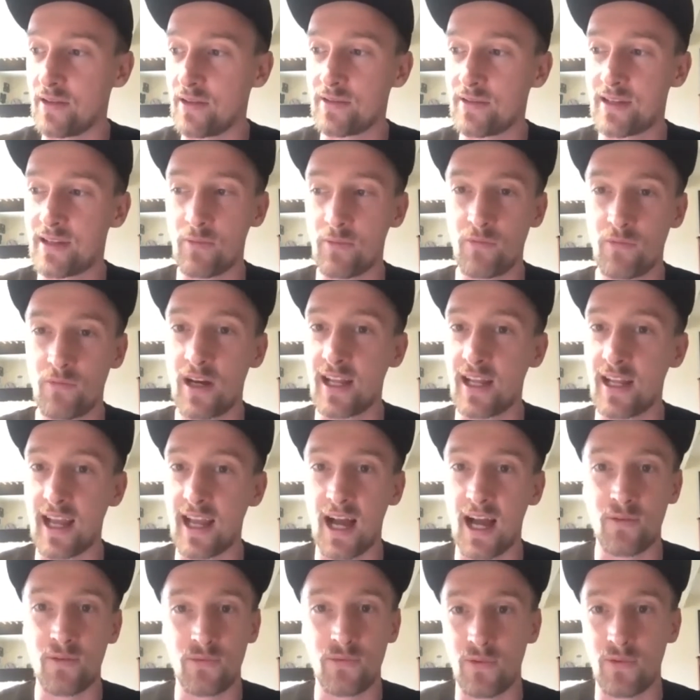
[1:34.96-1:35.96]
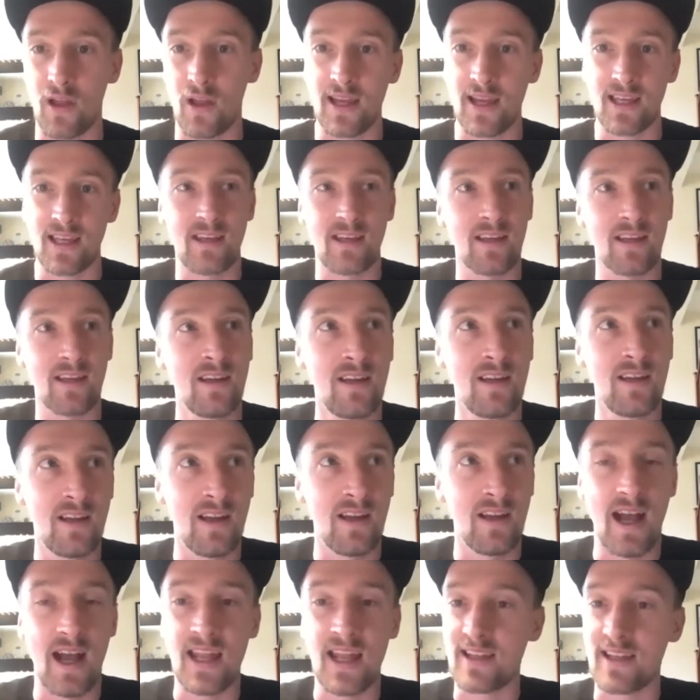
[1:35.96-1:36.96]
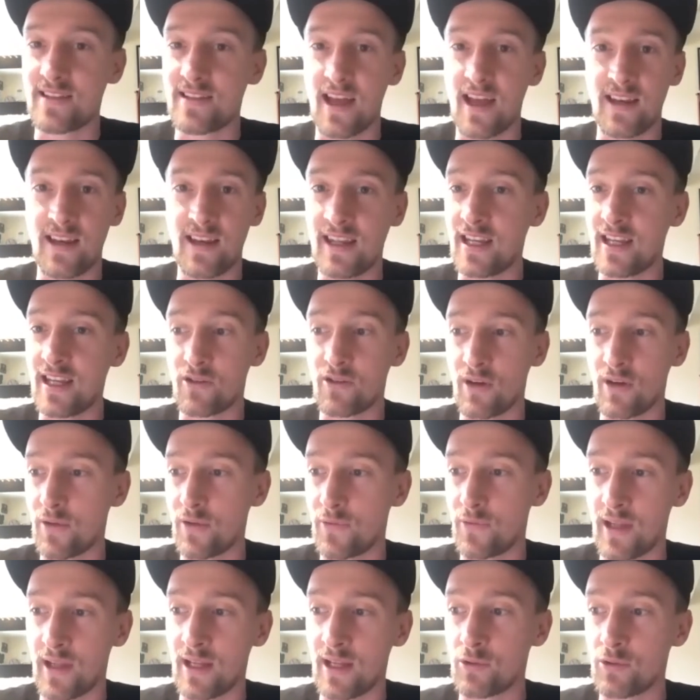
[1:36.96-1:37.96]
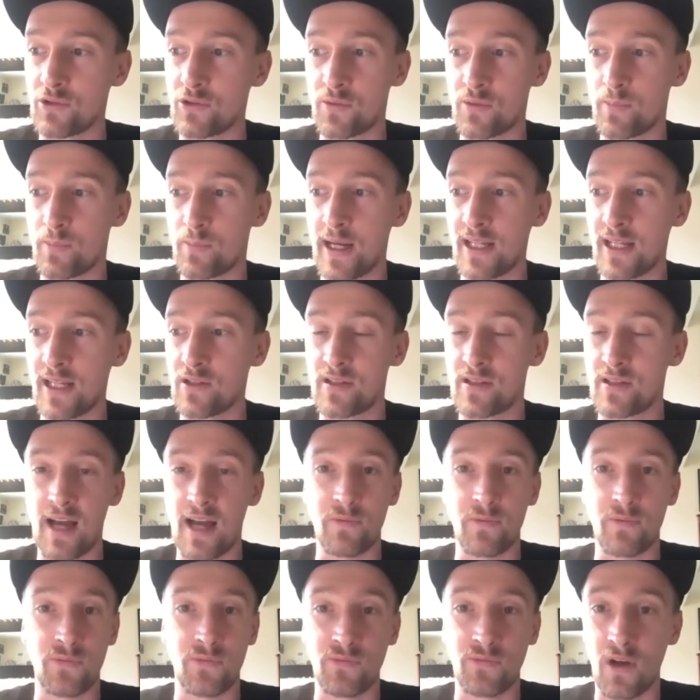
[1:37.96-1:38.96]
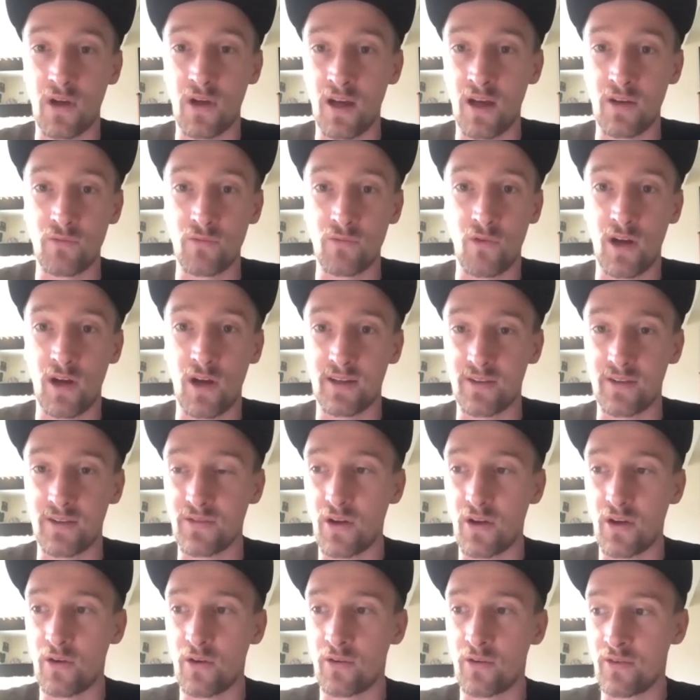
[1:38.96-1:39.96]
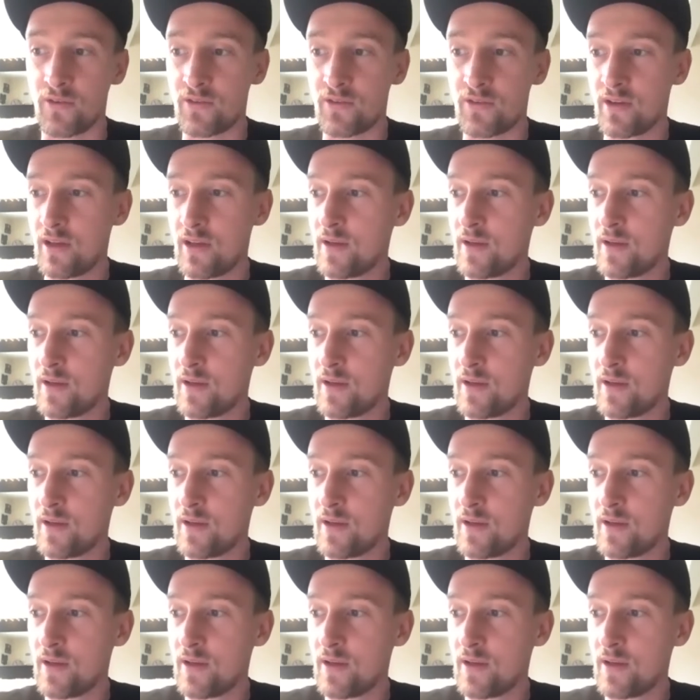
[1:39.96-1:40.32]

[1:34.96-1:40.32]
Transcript: Didn't really have like any technique or anything. It was just mainly just having fun and writing songs.